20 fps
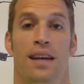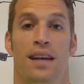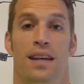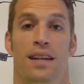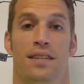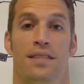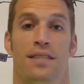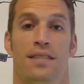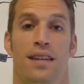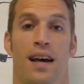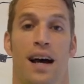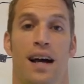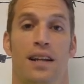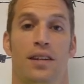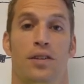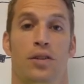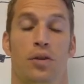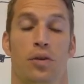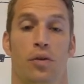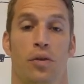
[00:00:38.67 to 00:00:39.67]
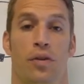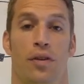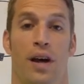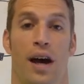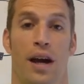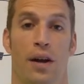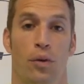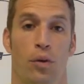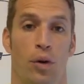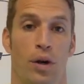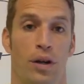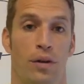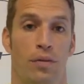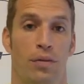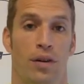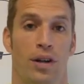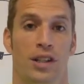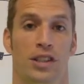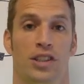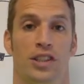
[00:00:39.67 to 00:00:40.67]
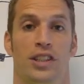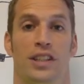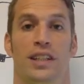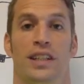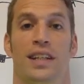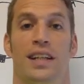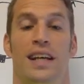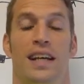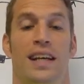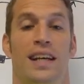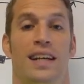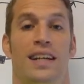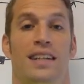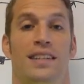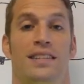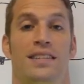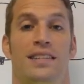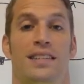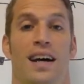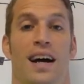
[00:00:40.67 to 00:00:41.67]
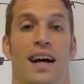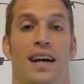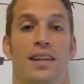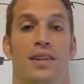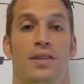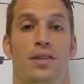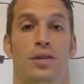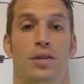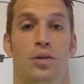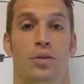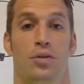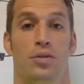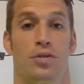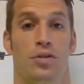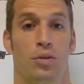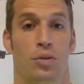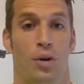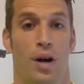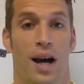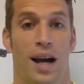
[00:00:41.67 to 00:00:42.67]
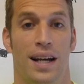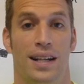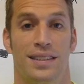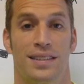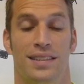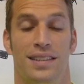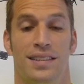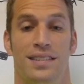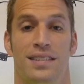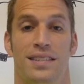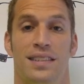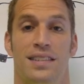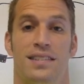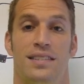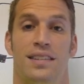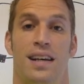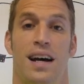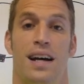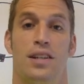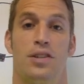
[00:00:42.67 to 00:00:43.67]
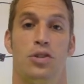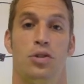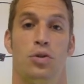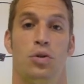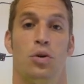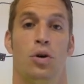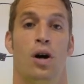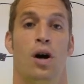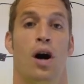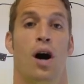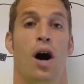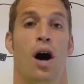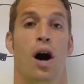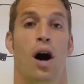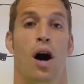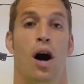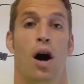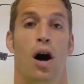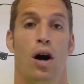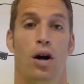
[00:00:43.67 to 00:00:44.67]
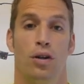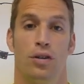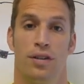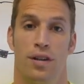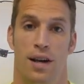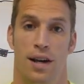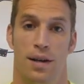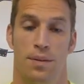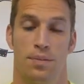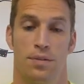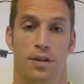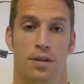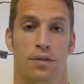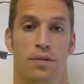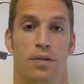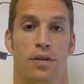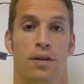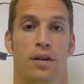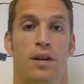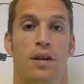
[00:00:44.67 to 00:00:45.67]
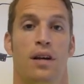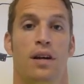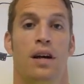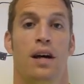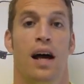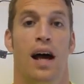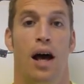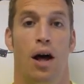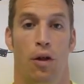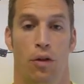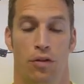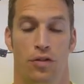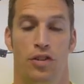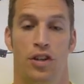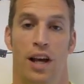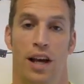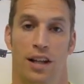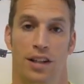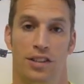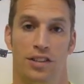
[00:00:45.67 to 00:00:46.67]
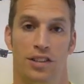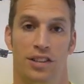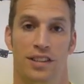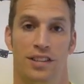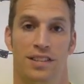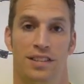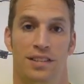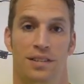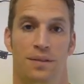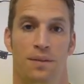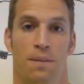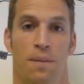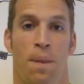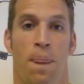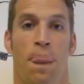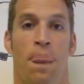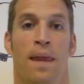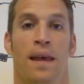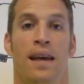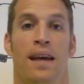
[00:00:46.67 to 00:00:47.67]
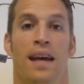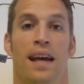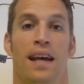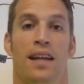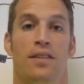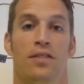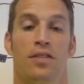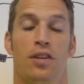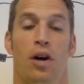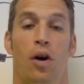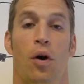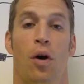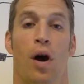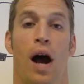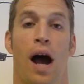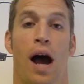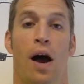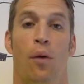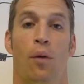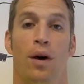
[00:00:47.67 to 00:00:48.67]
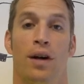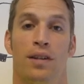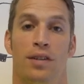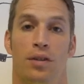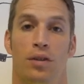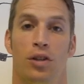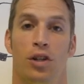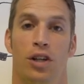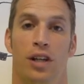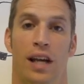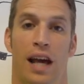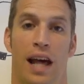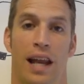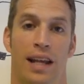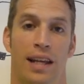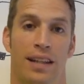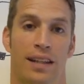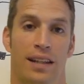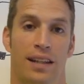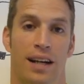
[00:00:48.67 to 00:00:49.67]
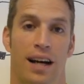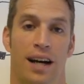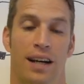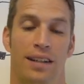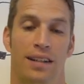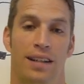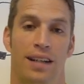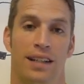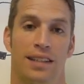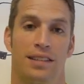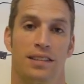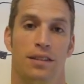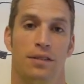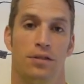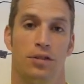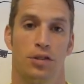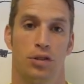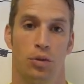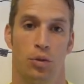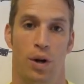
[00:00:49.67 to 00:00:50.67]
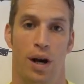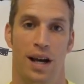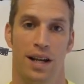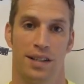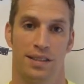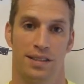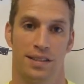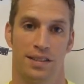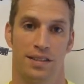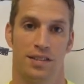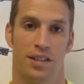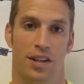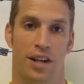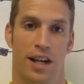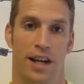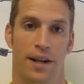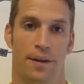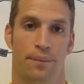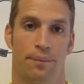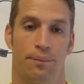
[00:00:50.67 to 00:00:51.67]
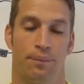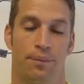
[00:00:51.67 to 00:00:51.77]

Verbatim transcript: it's tied to thyroid function, it's tied to psoriasis, it's tied to all types of health challenges. And so I want to look at it in the context of psoriasis today.